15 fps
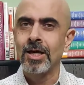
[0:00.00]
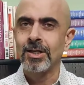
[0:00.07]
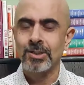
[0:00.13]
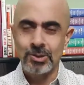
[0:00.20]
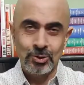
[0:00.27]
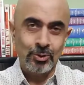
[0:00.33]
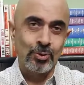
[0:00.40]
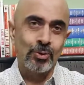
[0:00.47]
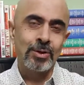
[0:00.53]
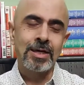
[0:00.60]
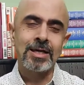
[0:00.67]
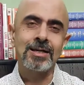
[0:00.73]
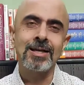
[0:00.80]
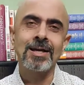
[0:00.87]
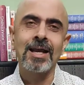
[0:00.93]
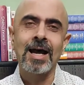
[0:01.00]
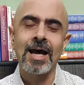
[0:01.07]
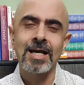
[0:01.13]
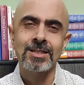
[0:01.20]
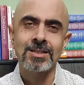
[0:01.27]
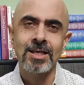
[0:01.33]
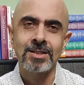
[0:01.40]
So he did
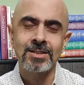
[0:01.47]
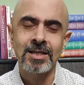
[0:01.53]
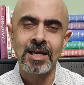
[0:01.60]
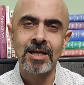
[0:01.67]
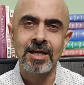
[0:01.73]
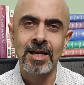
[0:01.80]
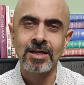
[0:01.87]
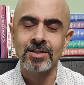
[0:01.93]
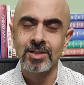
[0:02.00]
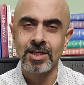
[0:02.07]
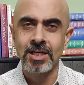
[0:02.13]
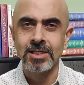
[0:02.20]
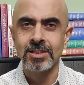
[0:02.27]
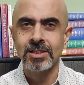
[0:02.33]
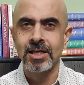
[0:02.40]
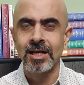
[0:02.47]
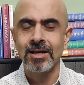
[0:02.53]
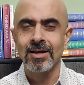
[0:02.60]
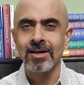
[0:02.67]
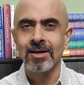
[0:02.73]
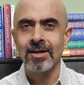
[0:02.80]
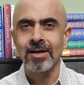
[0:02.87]
as the saint had
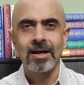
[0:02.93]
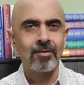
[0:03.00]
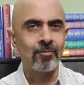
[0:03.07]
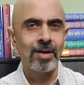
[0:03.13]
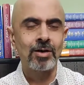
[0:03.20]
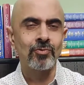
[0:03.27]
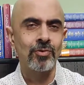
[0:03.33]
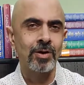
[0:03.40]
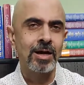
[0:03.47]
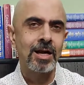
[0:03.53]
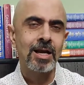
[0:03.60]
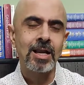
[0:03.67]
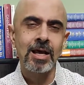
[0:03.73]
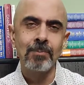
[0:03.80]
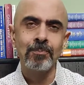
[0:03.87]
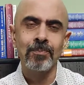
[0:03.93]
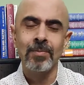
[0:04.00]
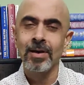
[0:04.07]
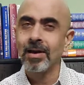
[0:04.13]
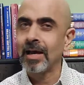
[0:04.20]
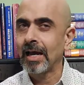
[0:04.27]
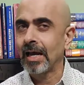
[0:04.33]
suggested, went for a dip,
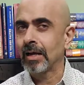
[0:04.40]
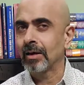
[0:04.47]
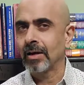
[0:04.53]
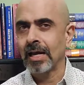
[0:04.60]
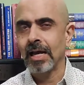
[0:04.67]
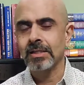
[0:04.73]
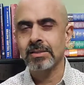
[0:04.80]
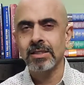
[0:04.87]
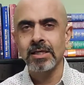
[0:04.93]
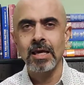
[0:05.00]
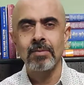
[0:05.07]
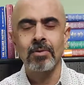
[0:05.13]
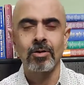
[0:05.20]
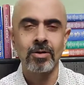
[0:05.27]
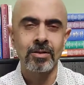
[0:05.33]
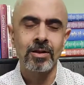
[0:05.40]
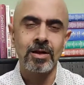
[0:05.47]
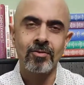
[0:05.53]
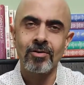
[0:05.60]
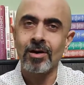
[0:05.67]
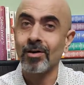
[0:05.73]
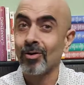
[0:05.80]
and as he came out of the
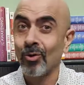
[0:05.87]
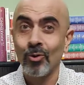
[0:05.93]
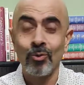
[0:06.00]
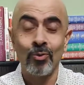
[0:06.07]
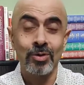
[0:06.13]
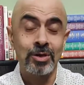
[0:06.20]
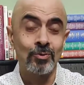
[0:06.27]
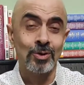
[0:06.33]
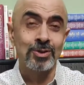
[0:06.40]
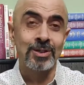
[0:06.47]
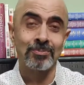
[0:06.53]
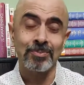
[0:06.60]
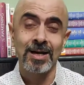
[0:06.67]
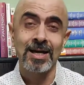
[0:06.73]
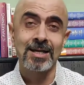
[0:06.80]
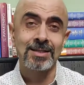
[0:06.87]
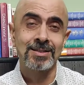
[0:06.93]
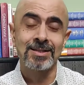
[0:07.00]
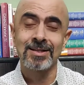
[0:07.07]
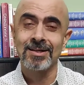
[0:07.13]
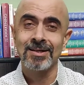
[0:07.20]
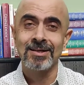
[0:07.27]
river, oh, he was
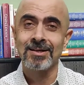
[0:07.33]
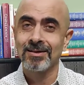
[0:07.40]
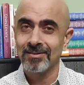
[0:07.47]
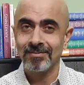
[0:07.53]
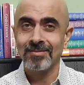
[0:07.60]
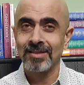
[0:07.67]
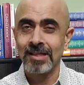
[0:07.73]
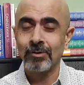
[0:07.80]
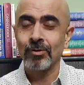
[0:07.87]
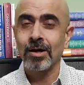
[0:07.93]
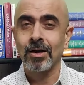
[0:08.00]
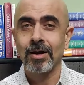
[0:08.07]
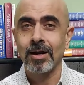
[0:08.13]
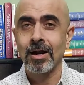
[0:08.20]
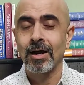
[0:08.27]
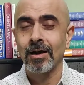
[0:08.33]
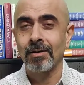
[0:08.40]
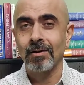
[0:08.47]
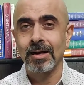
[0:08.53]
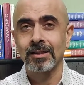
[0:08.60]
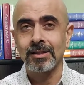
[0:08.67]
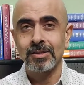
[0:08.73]
surprised they were
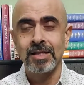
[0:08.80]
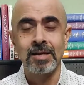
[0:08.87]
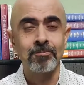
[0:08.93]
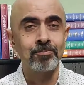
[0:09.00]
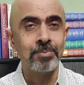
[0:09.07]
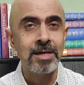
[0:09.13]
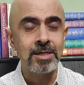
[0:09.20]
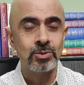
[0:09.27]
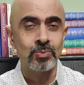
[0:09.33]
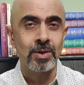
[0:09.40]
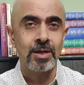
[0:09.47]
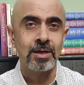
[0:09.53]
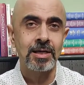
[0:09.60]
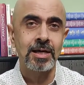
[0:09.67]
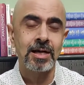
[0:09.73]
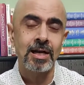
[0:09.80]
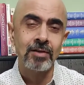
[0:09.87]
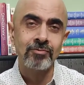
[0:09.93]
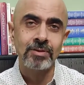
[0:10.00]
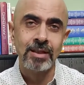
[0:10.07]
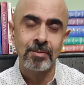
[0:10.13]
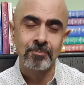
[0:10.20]
at the same place where he had
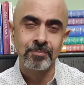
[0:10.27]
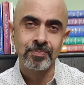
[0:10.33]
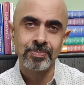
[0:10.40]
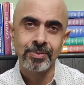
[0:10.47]
left them.